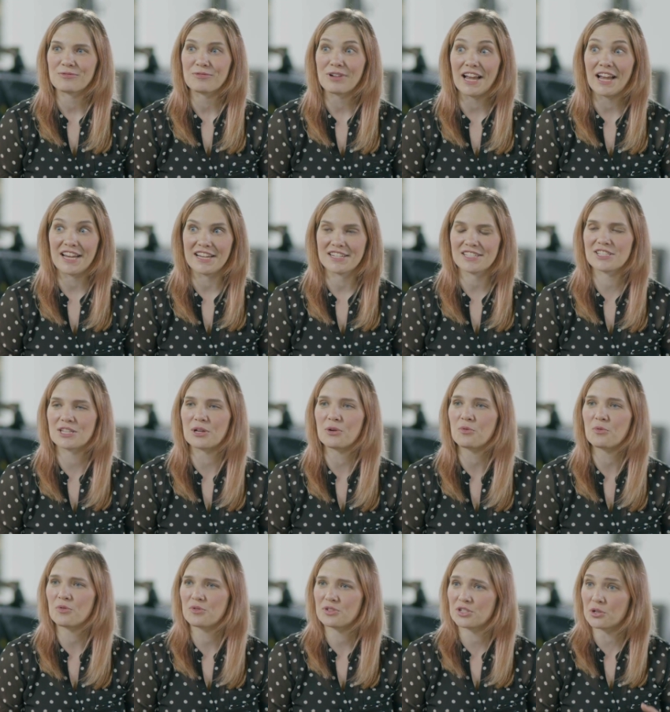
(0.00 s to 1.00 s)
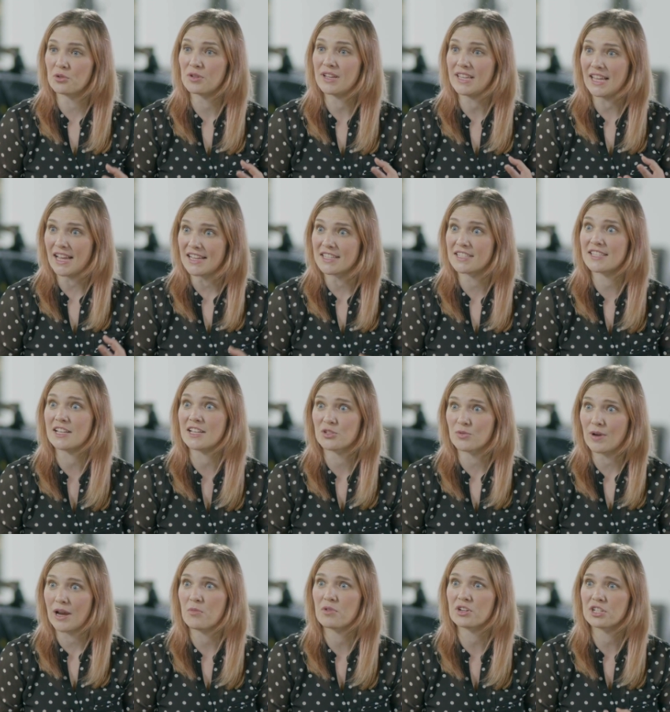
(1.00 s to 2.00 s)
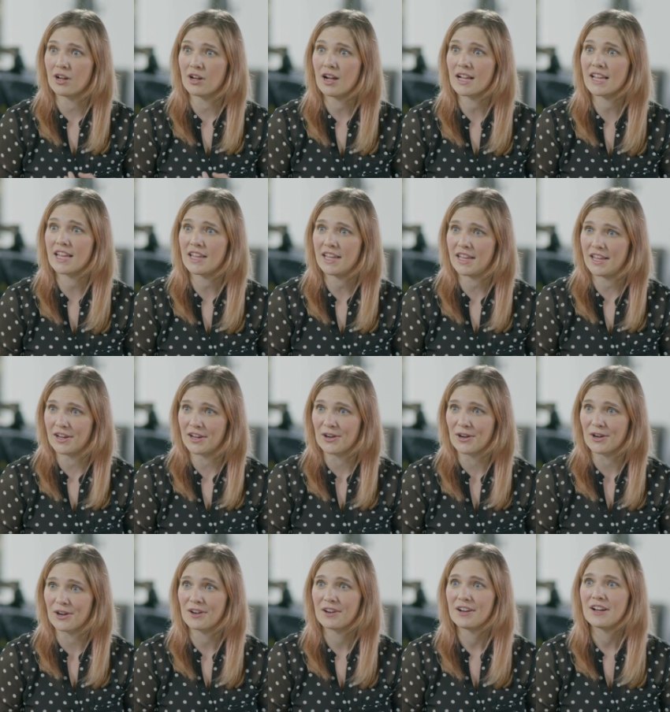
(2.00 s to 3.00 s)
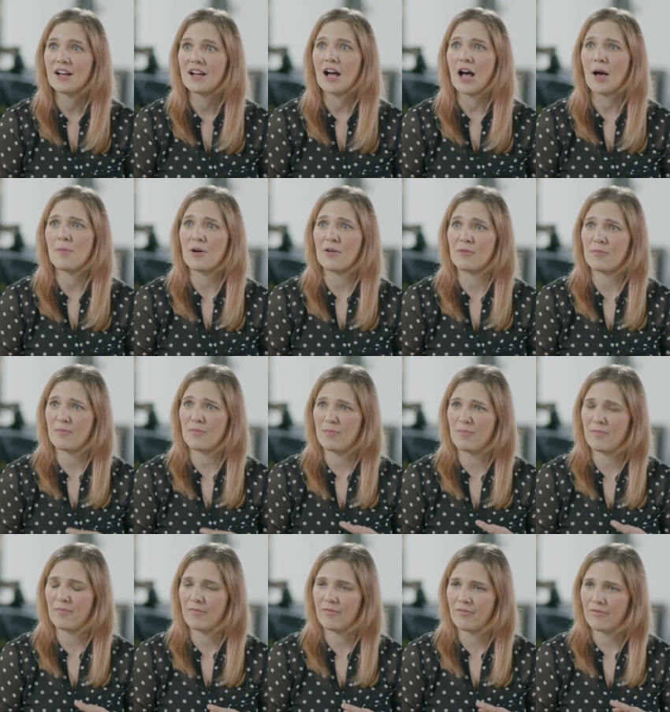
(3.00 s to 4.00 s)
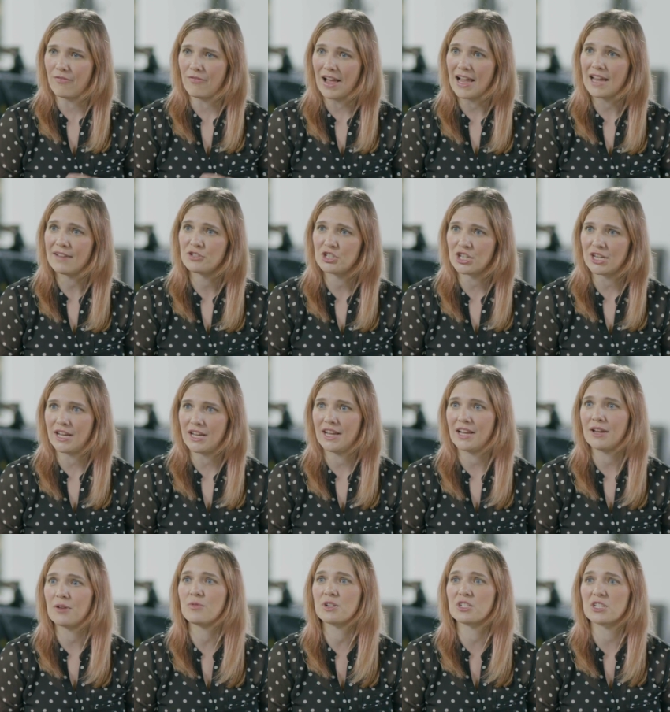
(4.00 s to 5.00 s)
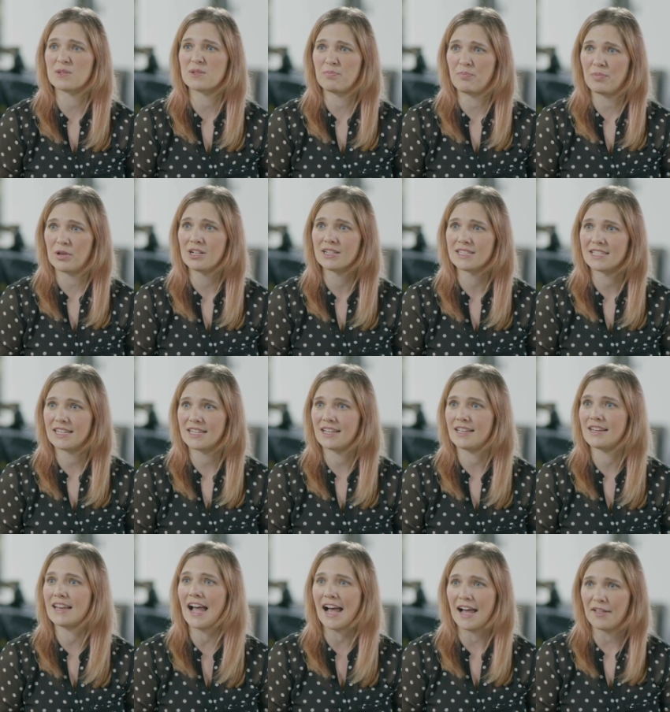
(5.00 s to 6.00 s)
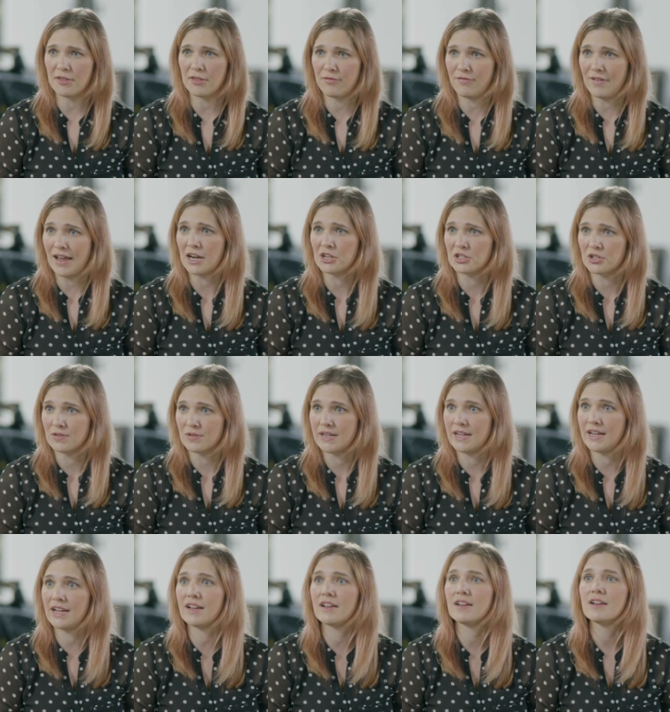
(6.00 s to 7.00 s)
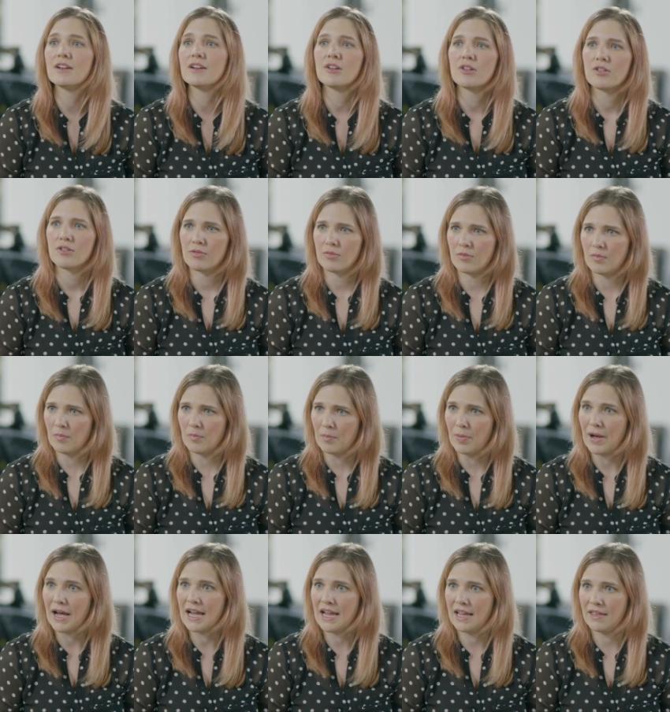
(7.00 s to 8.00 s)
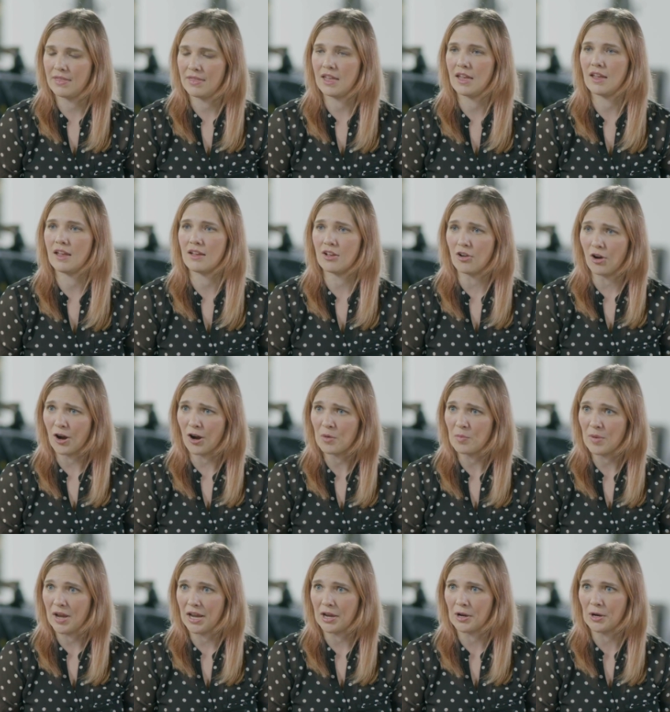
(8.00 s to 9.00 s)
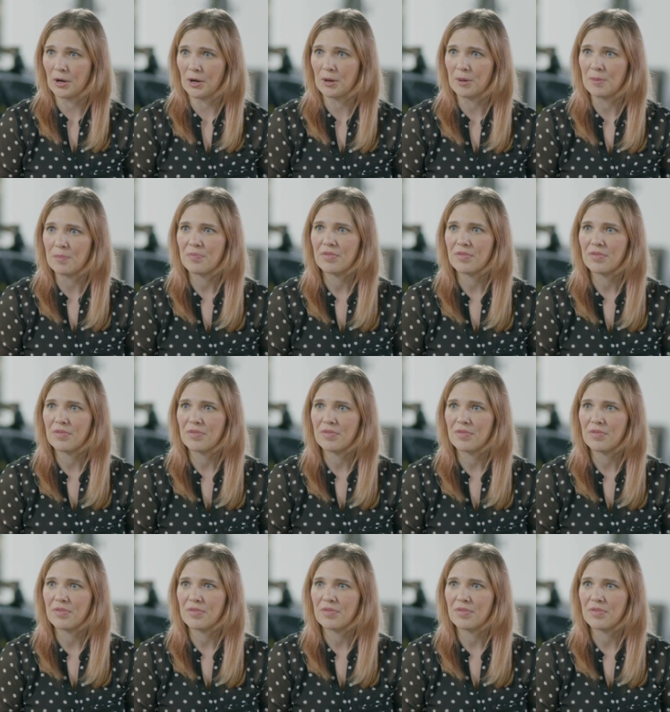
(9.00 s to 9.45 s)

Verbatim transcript: Right, so, so yes, that's right. We're talking here about five G, which is built in at the factory by the car maker.